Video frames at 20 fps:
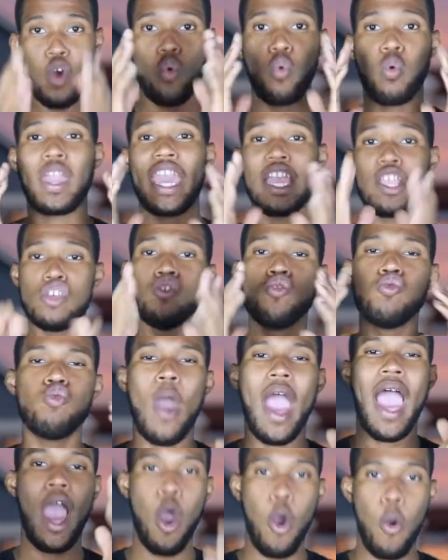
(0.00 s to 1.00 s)
Can you
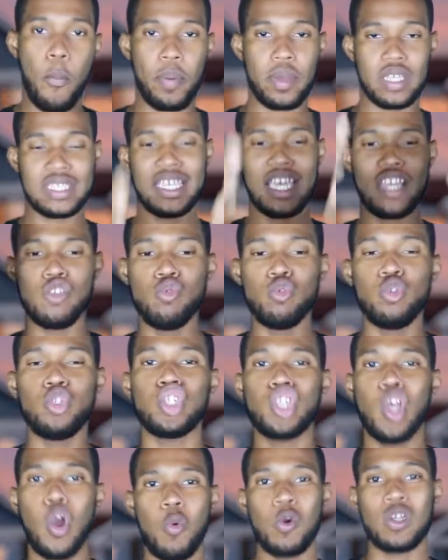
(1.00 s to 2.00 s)
help us? Can you
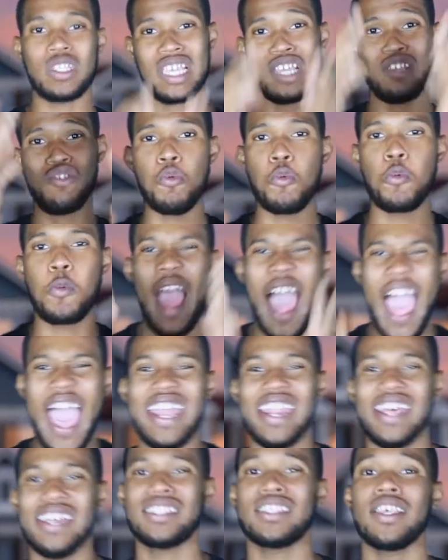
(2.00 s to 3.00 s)
show us? Can you guide
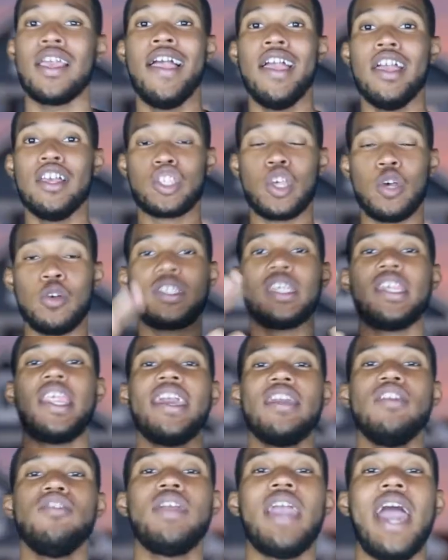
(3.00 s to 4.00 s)
us? So
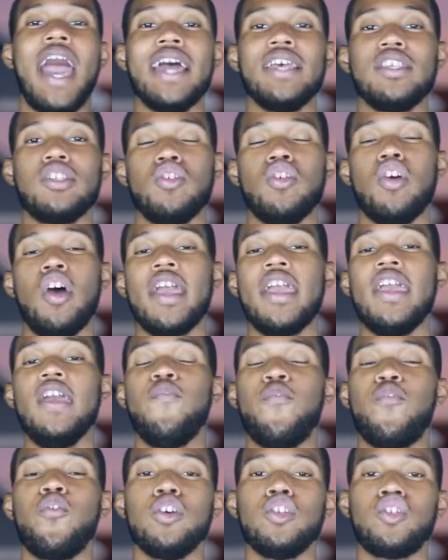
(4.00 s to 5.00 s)
today, you guys, you are in
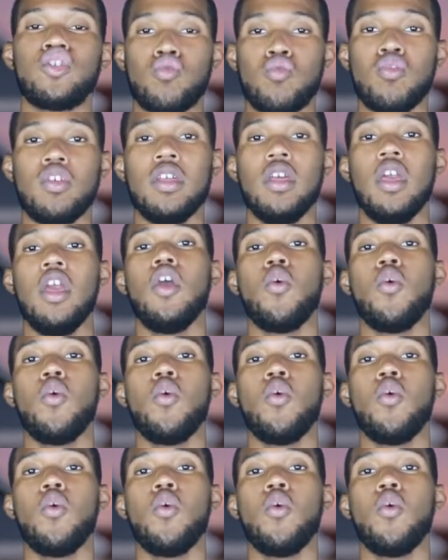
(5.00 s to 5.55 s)
for a treat.